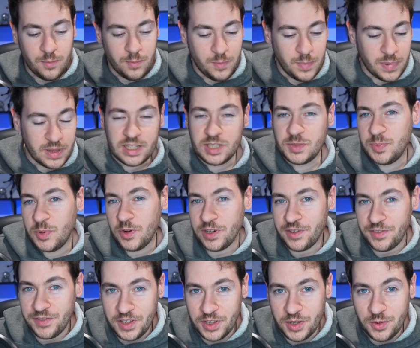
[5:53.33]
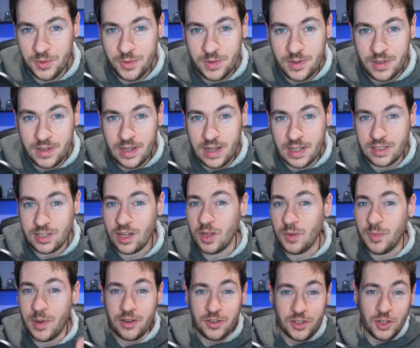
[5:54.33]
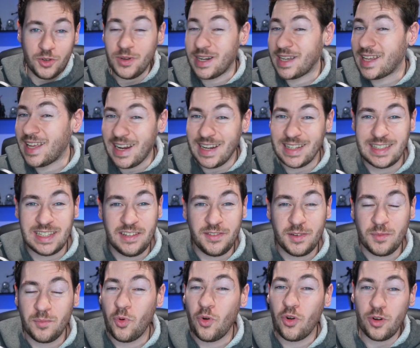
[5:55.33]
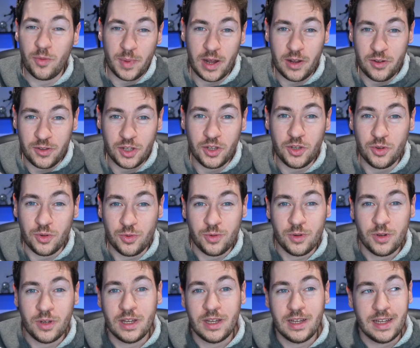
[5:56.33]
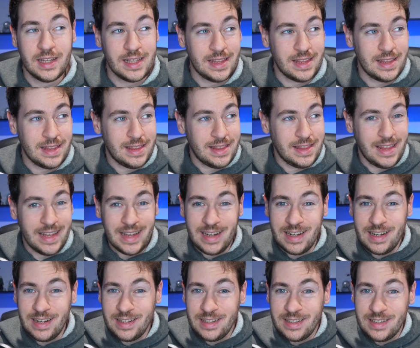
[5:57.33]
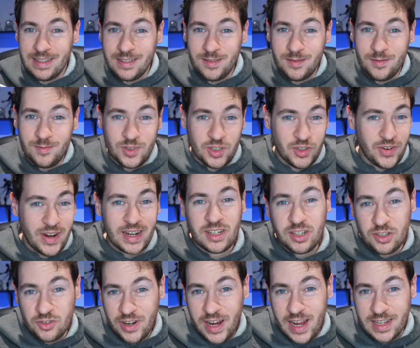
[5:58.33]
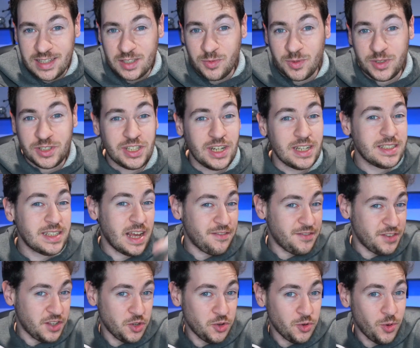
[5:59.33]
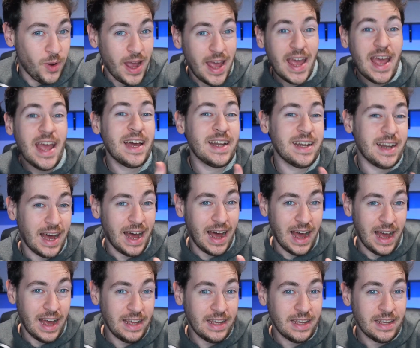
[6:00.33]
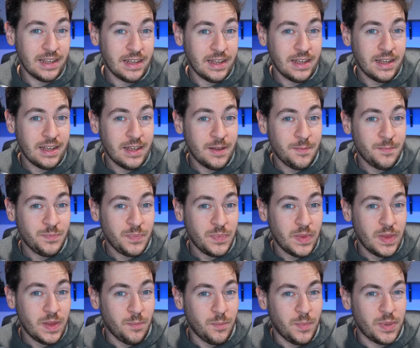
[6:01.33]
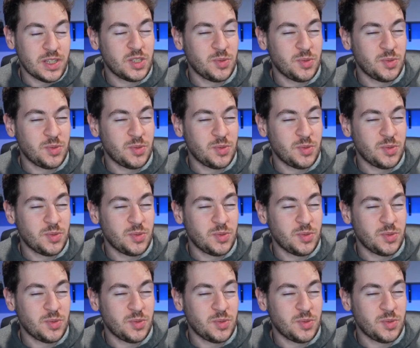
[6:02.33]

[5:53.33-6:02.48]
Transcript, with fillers: But this point of view, it's all about you. And again, it's even more about you than direct address, which does have you and I. But the